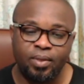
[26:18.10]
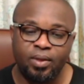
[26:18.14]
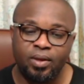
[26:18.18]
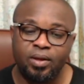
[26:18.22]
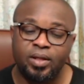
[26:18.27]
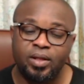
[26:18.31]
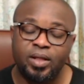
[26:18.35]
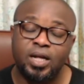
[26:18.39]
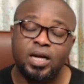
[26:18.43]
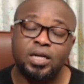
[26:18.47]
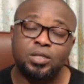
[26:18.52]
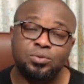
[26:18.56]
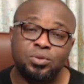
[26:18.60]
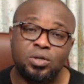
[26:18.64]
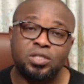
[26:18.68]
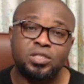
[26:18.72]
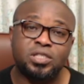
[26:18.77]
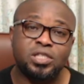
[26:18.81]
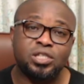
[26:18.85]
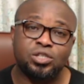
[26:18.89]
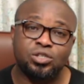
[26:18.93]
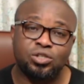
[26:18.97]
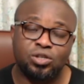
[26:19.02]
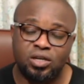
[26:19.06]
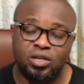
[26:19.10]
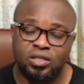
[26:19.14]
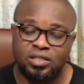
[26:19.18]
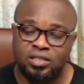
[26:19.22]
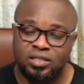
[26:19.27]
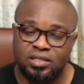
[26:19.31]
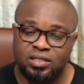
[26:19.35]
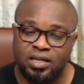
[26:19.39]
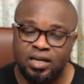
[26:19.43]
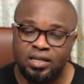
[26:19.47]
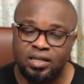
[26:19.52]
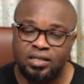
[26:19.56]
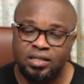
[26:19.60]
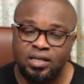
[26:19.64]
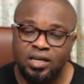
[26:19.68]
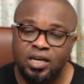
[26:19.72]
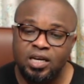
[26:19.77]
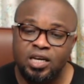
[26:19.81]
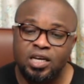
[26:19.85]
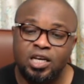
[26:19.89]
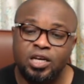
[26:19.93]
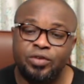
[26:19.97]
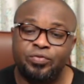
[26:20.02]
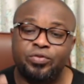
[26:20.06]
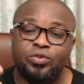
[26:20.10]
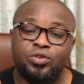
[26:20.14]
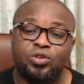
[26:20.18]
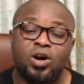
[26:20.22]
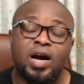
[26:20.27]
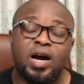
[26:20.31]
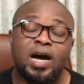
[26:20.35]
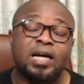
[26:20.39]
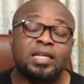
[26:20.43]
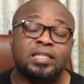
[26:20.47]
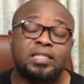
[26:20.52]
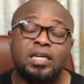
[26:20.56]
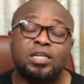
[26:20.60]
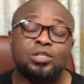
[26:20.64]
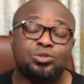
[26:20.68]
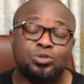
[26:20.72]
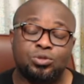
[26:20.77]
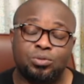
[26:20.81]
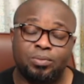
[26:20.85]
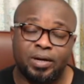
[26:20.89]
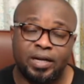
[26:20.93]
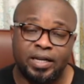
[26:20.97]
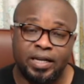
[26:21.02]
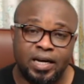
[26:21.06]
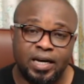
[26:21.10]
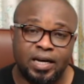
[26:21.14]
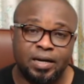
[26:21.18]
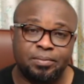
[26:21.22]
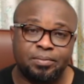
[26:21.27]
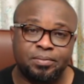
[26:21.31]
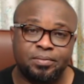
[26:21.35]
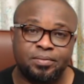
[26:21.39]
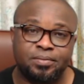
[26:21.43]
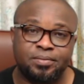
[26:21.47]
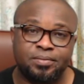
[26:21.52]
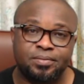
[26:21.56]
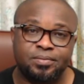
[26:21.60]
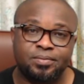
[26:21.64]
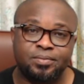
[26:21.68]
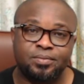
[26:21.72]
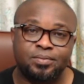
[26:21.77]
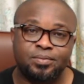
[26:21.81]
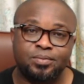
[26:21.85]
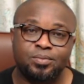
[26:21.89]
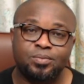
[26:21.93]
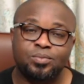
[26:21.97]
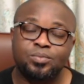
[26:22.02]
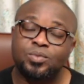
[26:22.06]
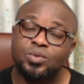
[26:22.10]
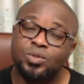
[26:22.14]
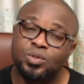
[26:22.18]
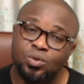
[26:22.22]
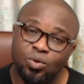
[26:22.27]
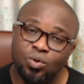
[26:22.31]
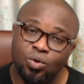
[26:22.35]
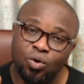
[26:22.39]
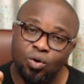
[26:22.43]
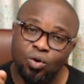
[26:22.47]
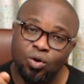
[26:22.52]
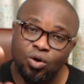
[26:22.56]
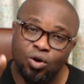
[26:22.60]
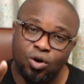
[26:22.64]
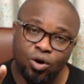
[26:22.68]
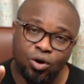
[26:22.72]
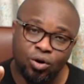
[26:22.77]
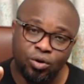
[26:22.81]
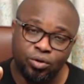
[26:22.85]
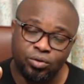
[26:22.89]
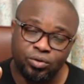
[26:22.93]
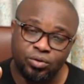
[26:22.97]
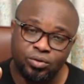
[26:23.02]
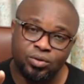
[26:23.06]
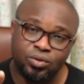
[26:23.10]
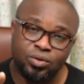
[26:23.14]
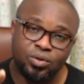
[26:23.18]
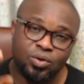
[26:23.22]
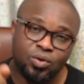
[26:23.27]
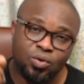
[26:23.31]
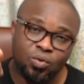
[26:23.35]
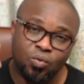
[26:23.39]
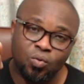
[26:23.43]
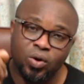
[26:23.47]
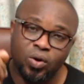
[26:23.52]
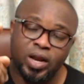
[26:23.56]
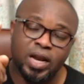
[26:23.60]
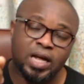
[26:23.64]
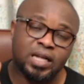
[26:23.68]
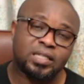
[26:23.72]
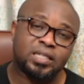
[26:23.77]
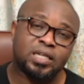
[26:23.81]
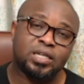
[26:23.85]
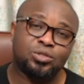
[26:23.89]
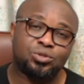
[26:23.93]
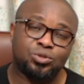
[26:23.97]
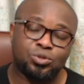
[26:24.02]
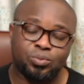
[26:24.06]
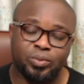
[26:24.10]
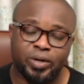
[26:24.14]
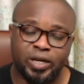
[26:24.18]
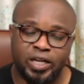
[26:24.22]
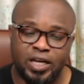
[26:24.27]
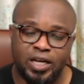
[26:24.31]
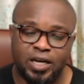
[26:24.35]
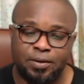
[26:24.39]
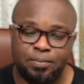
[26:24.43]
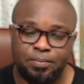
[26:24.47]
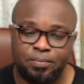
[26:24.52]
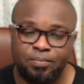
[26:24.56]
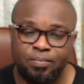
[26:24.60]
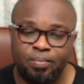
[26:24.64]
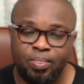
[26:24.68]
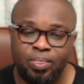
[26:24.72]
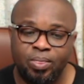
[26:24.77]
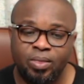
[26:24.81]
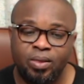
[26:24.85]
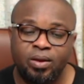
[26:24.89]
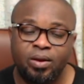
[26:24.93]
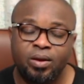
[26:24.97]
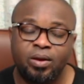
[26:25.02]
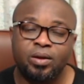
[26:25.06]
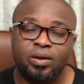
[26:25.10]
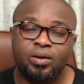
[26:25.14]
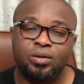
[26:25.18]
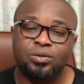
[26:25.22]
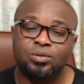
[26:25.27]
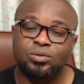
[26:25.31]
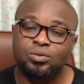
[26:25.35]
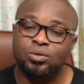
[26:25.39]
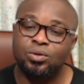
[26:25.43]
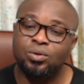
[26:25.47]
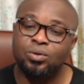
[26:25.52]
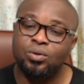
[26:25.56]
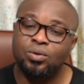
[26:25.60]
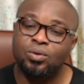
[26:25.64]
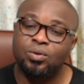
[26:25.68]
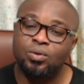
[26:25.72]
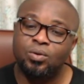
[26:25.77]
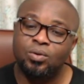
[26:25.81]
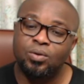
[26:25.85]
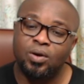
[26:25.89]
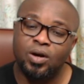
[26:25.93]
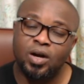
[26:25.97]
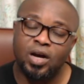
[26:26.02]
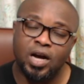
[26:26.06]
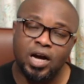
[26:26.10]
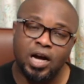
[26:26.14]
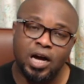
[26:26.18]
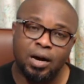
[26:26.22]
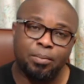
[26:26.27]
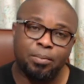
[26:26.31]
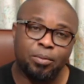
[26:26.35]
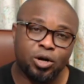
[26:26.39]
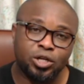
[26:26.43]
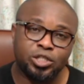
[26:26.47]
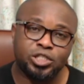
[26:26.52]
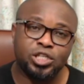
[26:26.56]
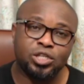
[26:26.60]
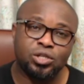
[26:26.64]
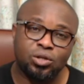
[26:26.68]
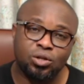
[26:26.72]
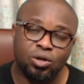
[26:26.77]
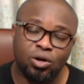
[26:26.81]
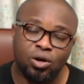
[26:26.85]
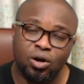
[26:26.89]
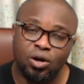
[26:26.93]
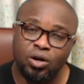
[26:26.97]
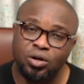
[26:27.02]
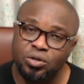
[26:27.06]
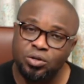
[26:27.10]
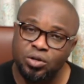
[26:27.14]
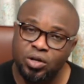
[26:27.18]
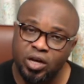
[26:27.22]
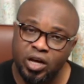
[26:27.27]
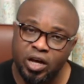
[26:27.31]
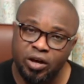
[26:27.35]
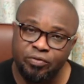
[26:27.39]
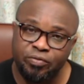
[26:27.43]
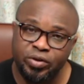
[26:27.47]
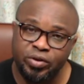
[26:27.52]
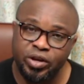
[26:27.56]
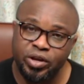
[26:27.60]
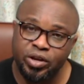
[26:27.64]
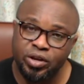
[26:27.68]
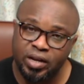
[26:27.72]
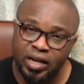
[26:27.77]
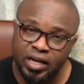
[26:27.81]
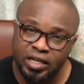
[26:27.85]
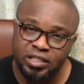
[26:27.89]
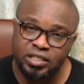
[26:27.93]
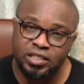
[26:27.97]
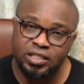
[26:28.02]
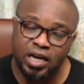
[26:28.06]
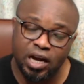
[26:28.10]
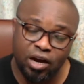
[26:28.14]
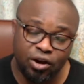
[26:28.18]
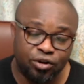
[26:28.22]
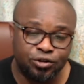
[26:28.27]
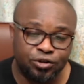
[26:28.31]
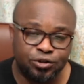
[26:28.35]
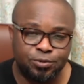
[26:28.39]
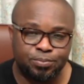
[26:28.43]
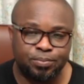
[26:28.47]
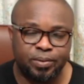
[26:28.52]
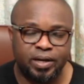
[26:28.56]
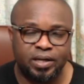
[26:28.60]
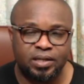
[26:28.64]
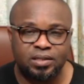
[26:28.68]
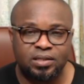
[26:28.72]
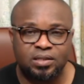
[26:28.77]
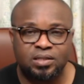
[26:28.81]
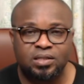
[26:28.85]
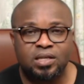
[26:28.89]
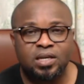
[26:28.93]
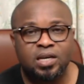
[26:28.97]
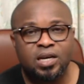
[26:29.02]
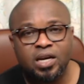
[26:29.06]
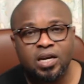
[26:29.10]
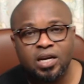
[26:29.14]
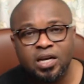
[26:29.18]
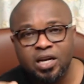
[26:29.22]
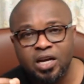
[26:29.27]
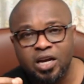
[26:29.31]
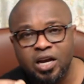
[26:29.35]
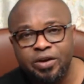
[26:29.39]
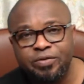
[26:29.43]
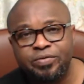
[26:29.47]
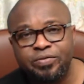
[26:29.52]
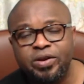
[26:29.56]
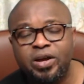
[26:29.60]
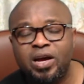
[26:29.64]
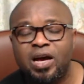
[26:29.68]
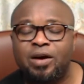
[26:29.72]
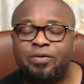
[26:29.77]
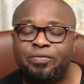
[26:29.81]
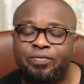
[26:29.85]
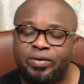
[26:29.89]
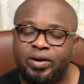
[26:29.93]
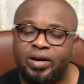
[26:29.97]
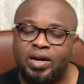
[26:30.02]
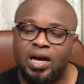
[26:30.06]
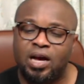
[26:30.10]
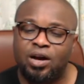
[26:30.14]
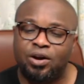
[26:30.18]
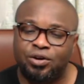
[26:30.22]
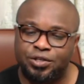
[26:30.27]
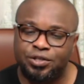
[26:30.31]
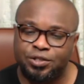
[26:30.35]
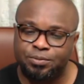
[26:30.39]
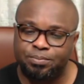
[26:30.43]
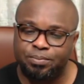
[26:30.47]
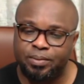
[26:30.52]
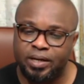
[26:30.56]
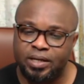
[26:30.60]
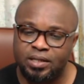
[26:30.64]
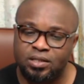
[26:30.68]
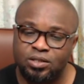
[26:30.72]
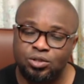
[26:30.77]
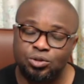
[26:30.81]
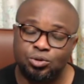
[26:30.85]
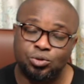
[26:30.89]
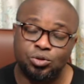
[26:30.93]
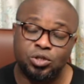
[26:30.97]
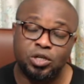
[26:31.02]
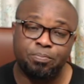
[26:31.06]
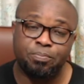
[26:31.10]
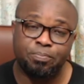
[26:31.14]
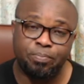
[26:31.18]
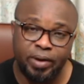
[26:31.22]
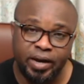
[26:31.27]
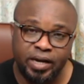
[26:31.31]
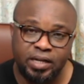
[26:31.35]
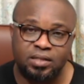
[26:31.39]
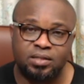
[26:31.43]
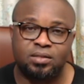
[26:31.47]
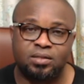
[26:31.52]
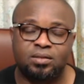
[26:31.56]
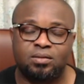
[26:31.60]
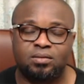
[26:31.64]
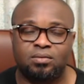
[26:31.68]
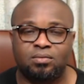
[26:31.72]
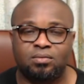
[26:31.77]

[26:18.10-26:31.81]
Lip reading: That's one thing you don't understand. If you don't attend to Madam, Okon will attend to Madam. So I'm urging every Nigerian husband, every African husband to repent.